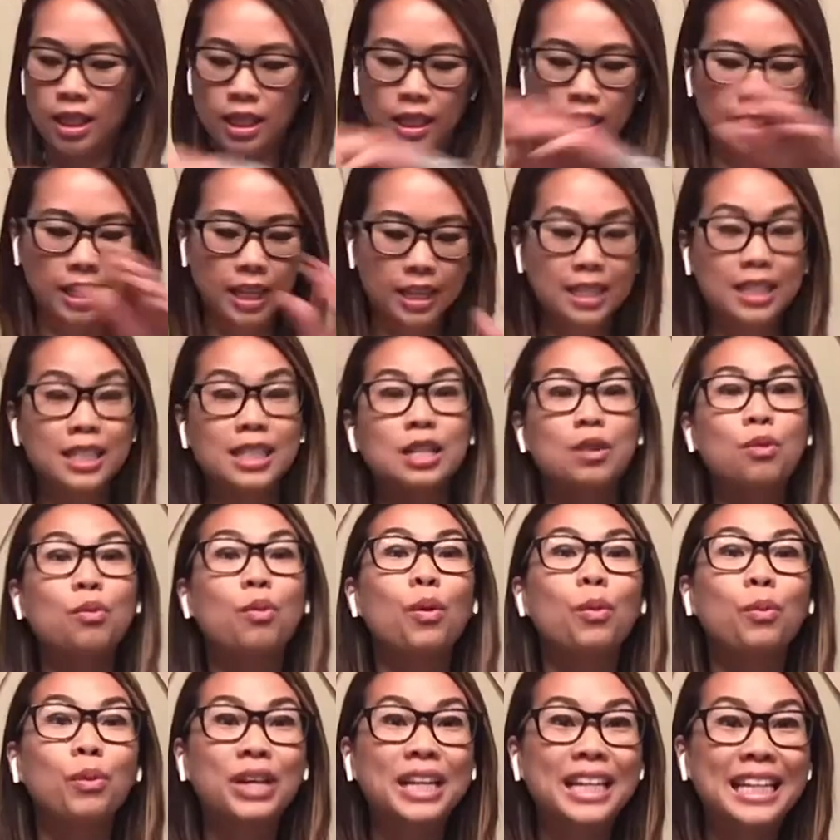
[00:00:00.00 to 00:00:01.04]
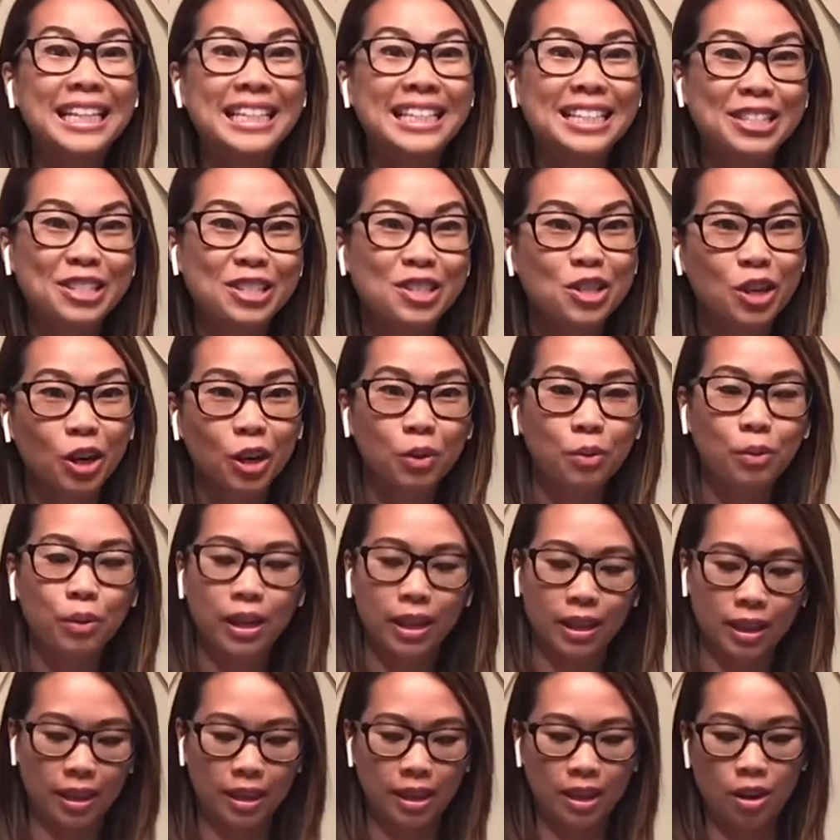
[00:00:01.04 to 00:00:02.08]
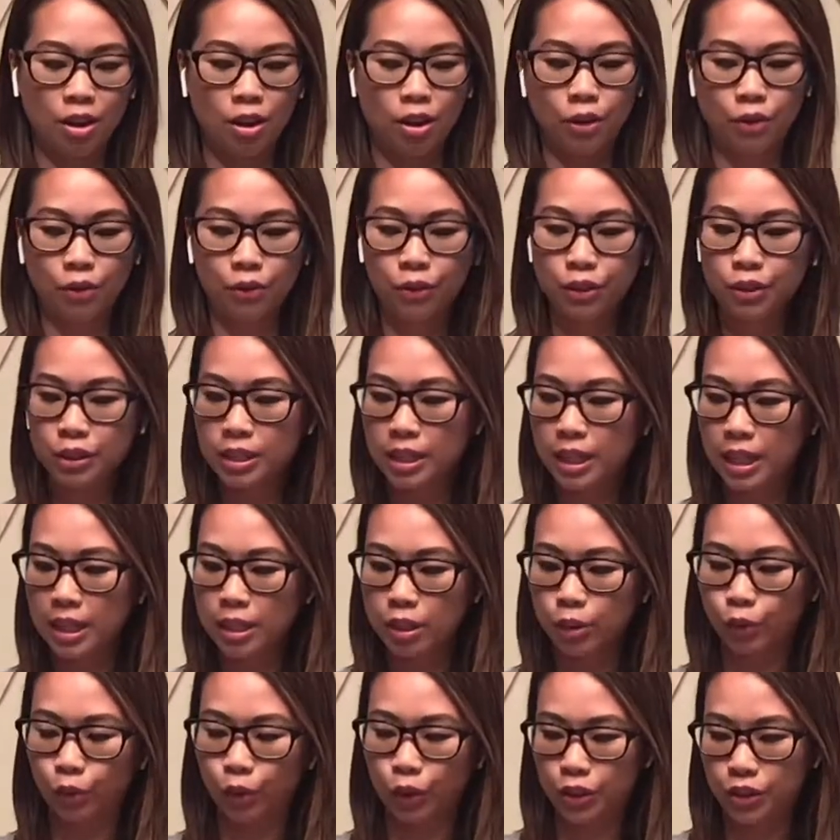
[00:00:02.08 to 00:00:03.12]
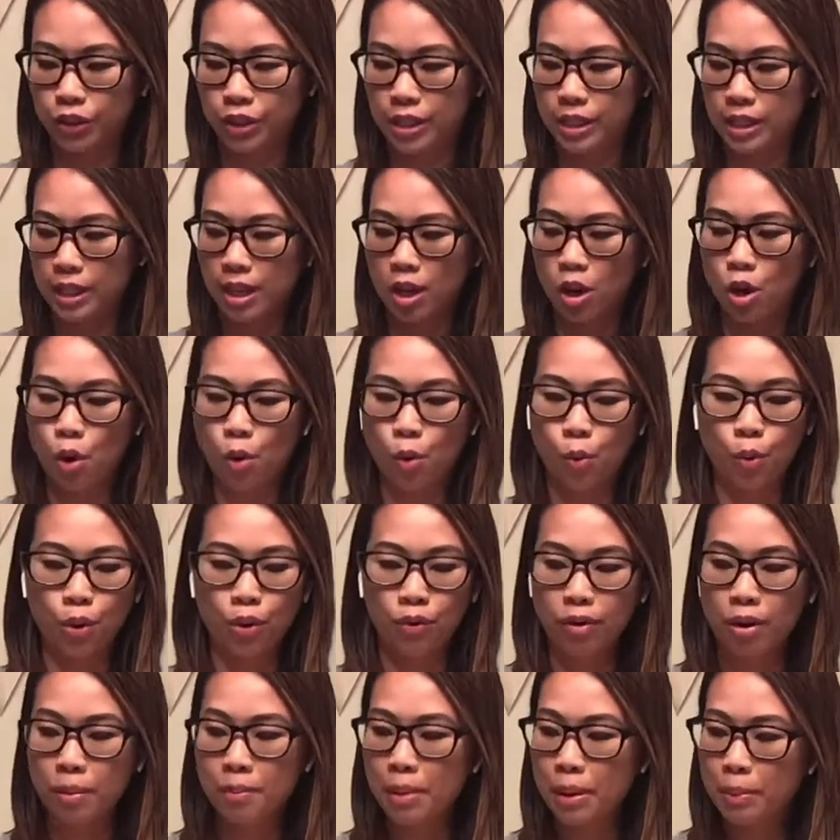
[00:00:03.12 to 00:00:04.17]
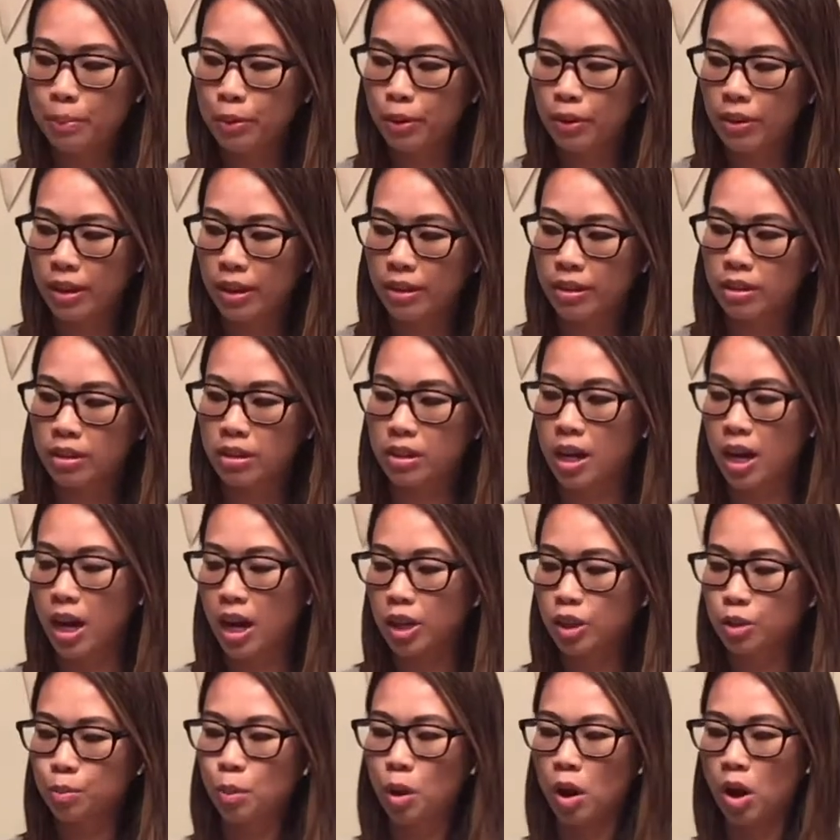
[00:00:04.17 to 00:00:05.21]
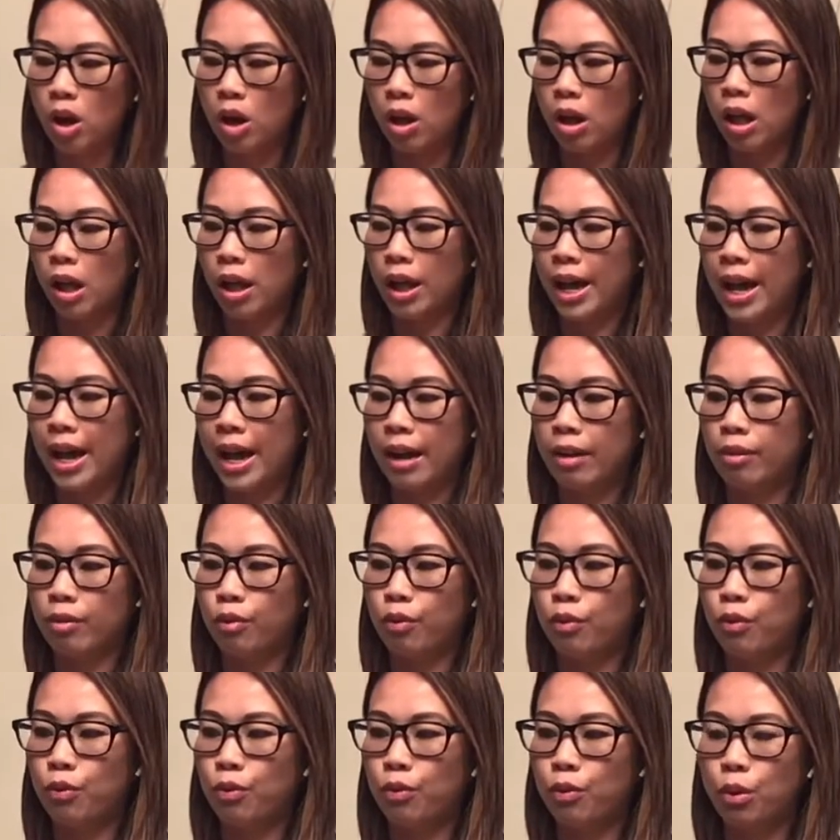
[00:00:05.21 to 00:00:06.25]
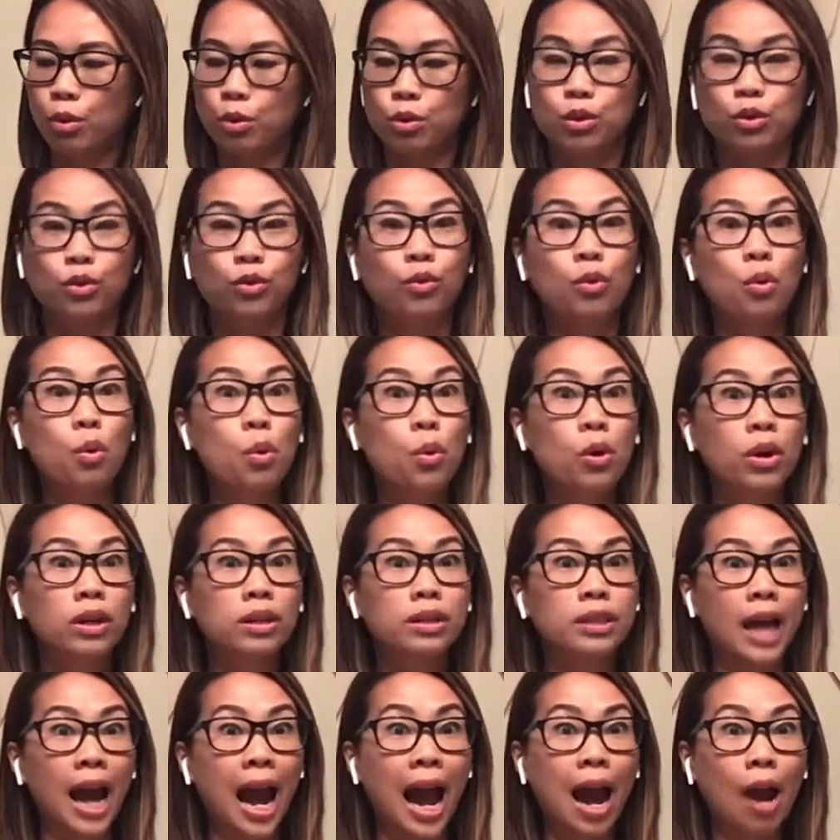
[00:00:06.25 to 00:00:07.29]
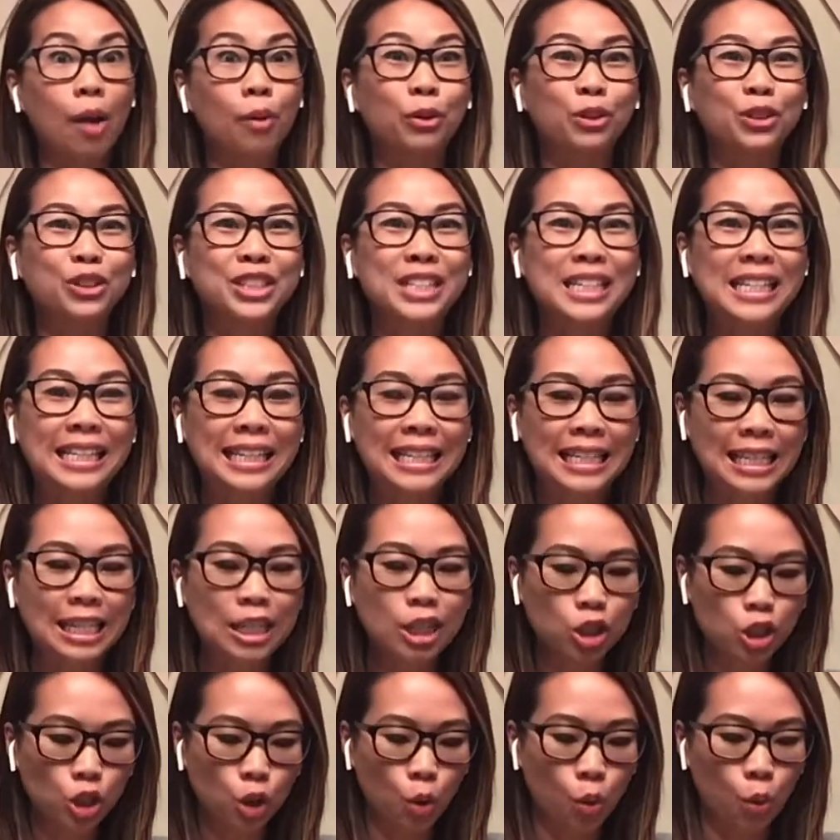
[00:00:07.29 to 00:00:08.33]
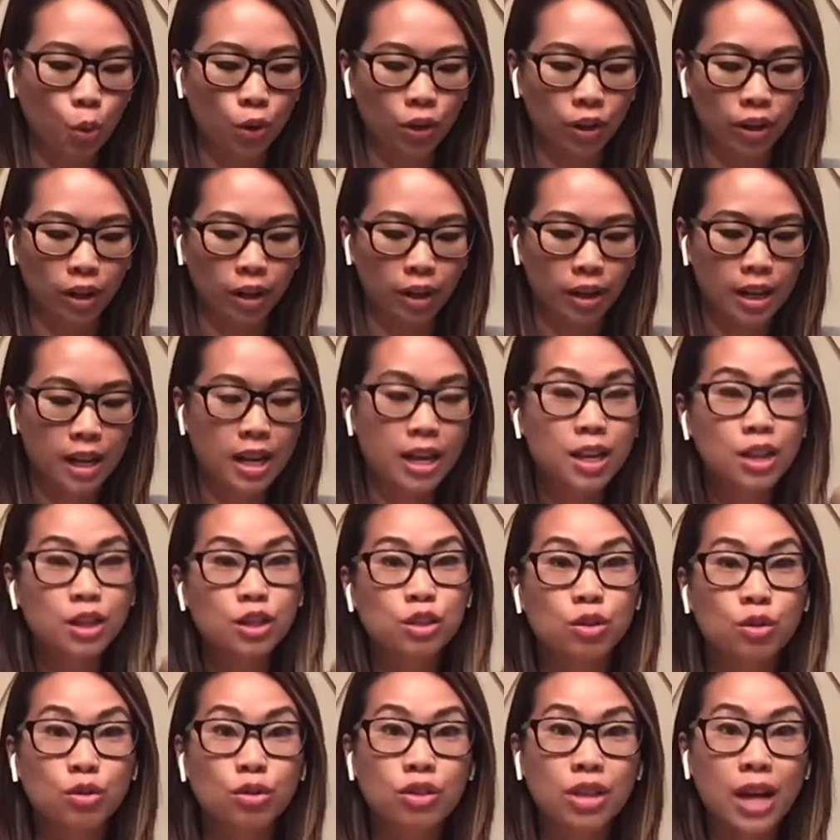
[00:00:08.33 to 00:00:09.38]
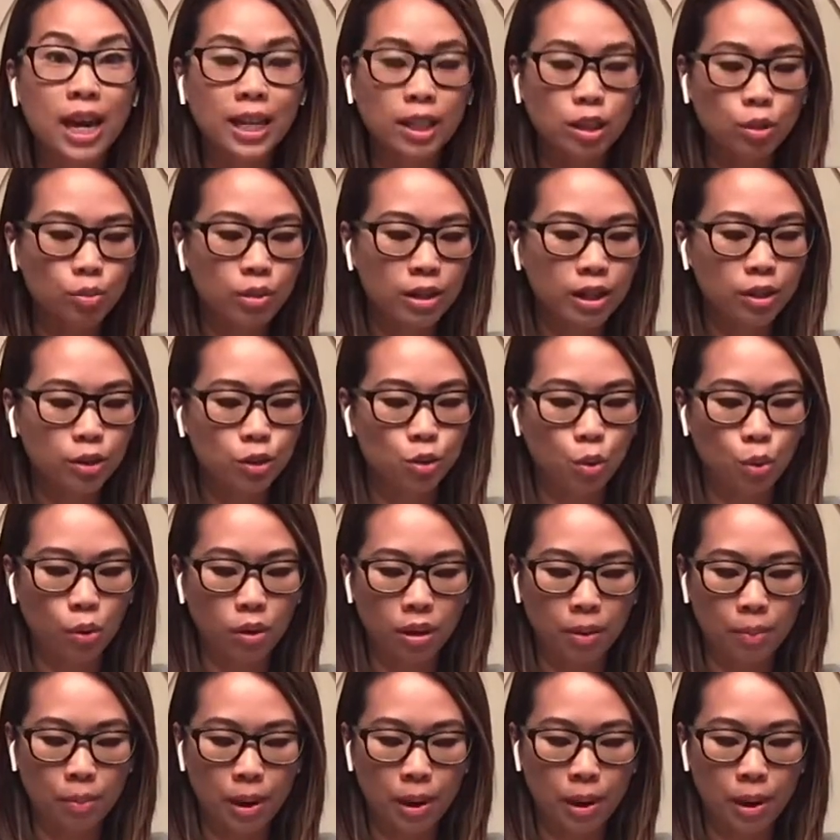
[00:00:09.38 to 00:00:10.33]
let's see what we need to start with. First things first, we remember that the Taj Mahal had those 4 towers in each corner. So that's what our toilet